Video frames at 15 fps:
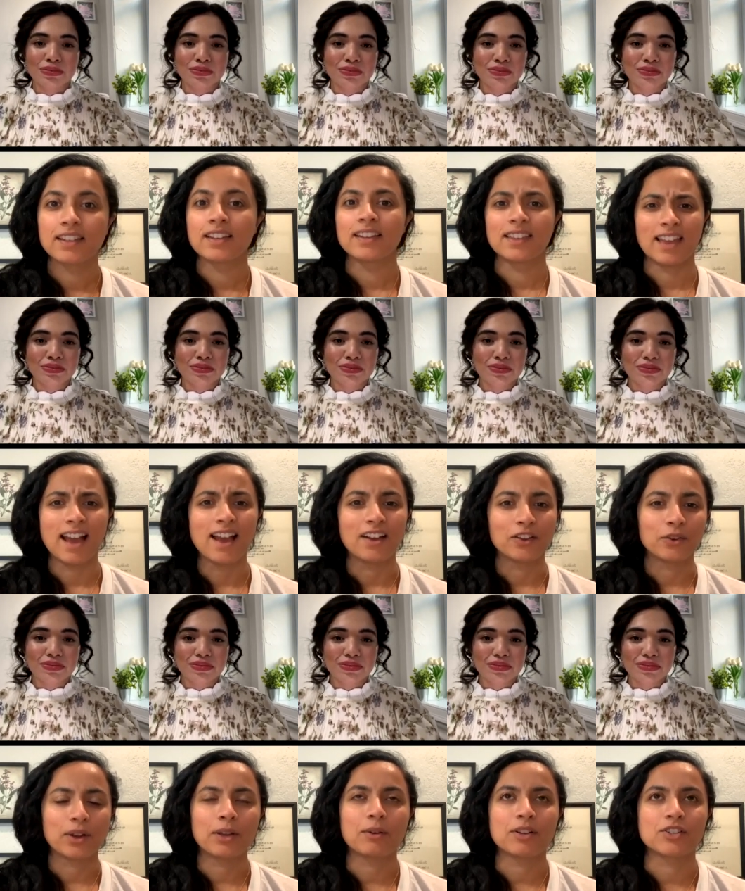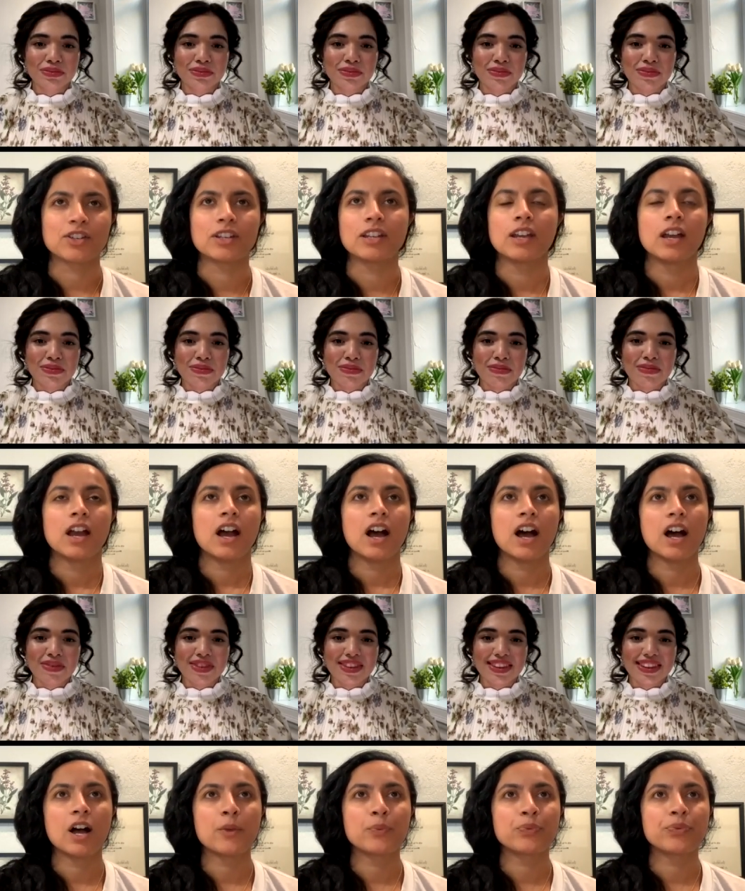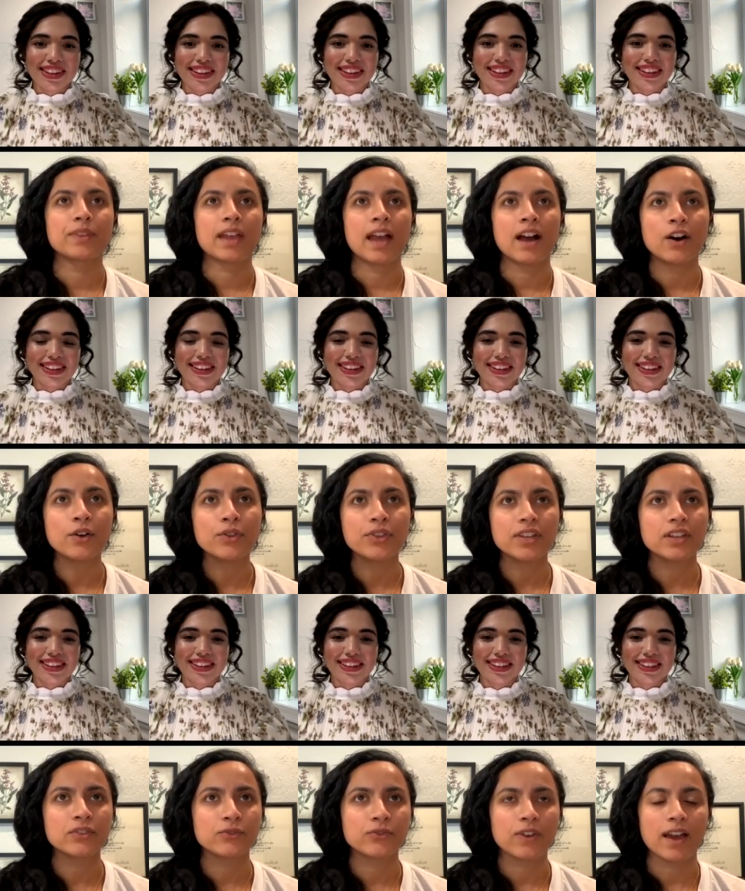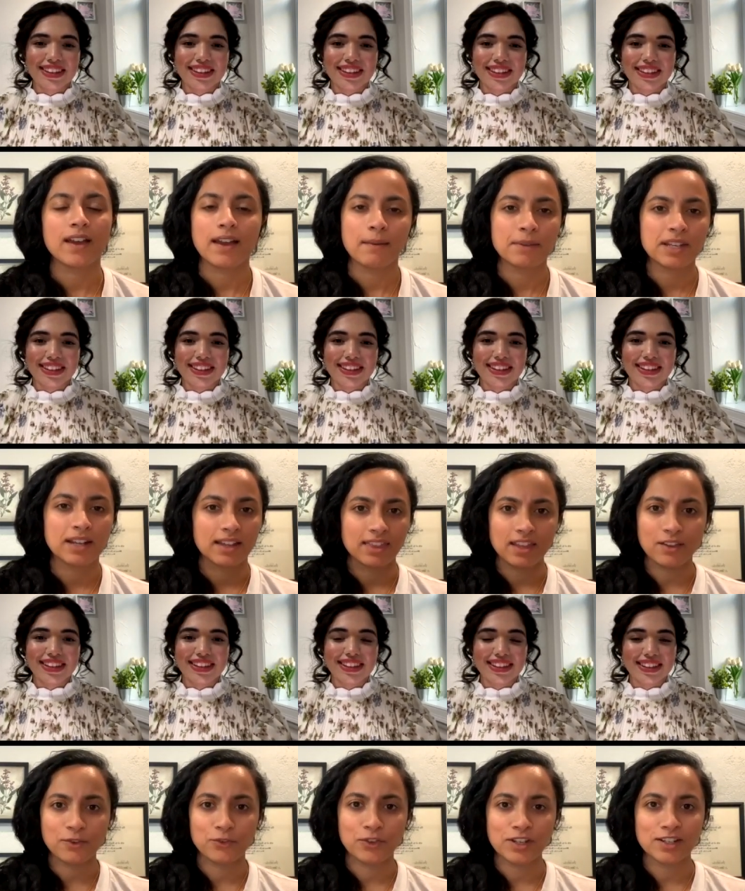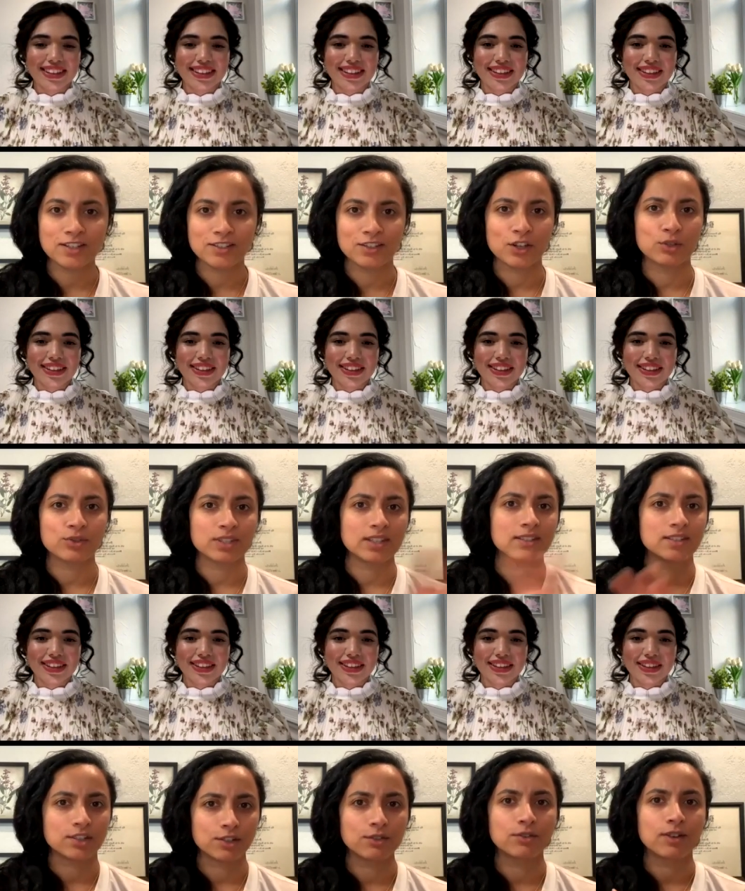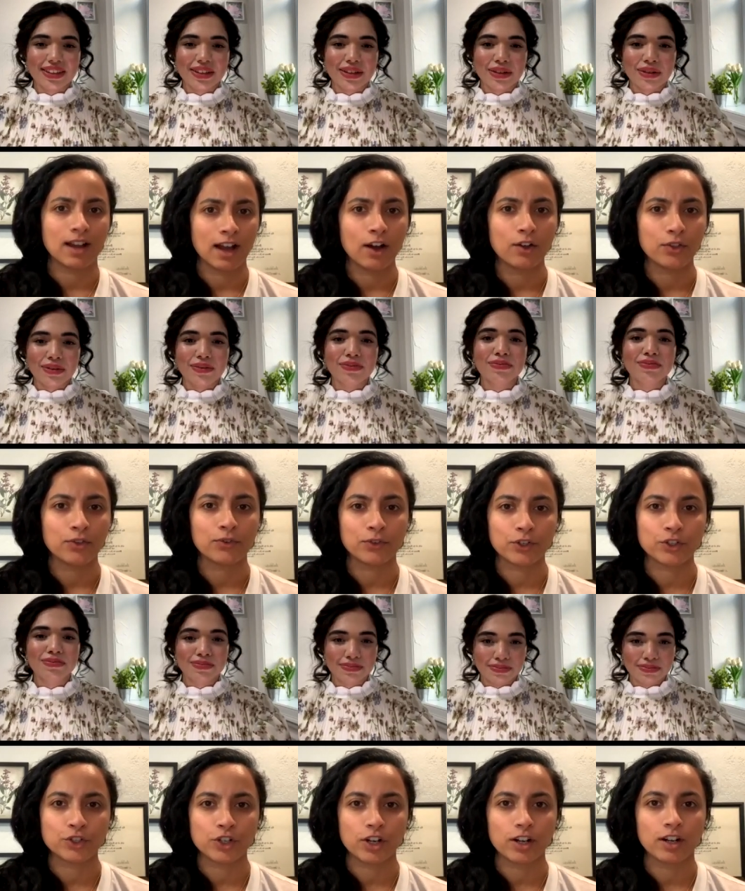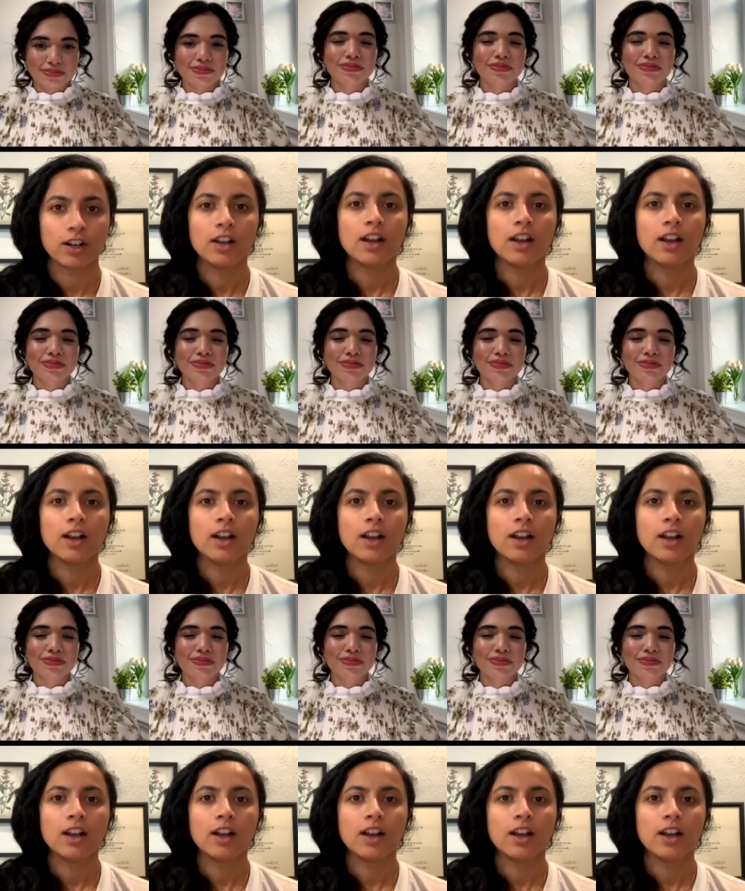Speaker 1: Yeah, great question. Um, health and I, I mean, I think fitness goes into health for sure.